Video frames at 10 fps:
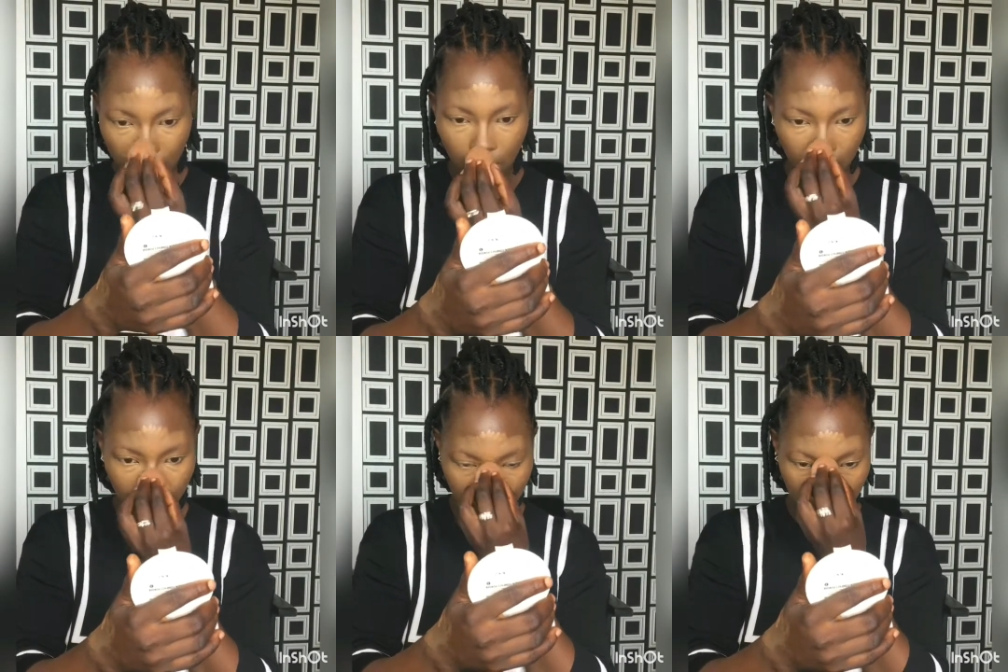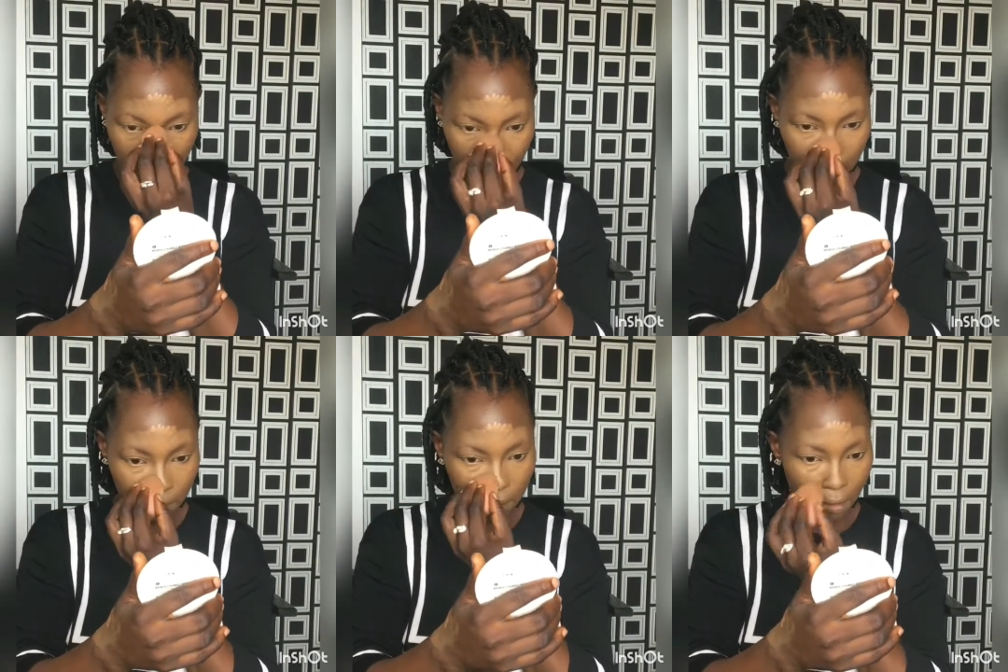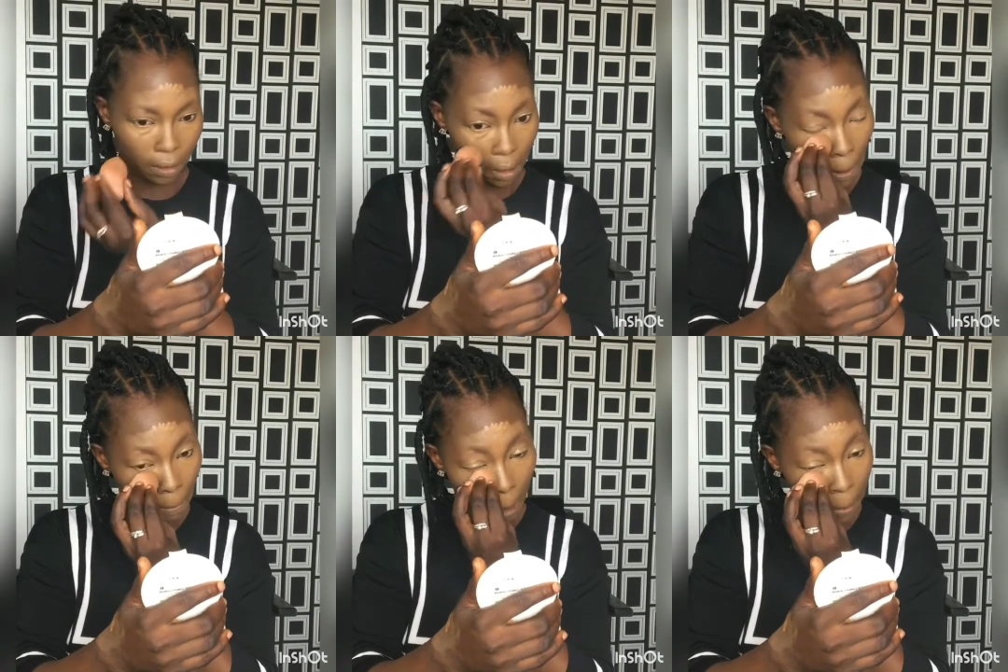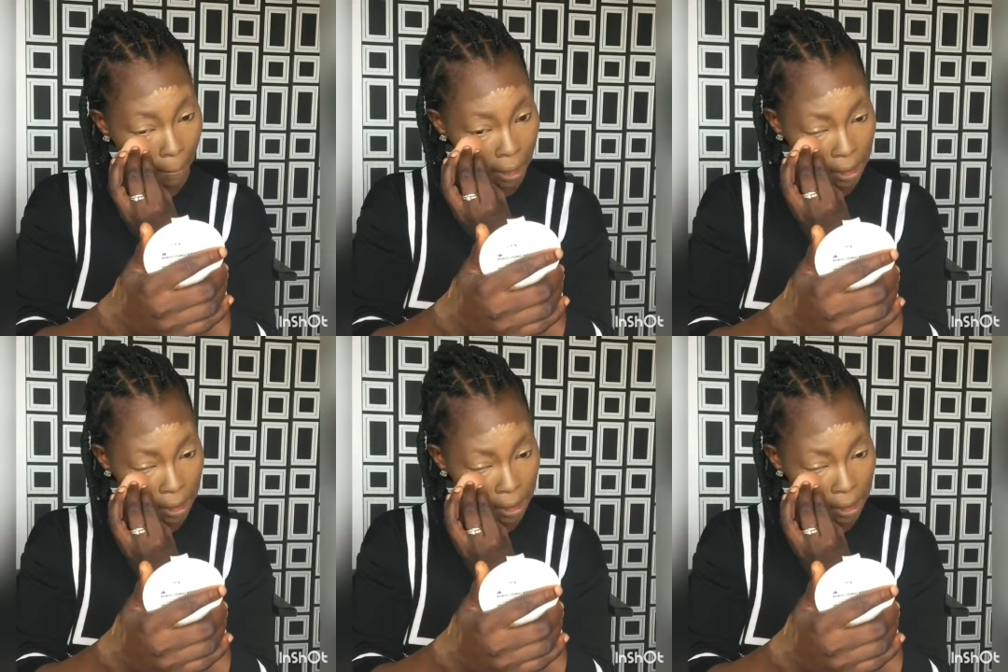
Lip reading: If you don't blend it well,